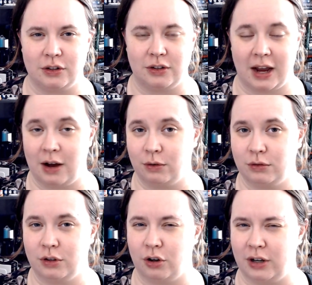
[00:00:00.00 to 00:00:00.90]
town.
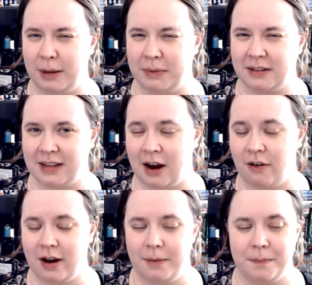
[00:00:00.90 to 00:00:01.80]
Her name is Sarah,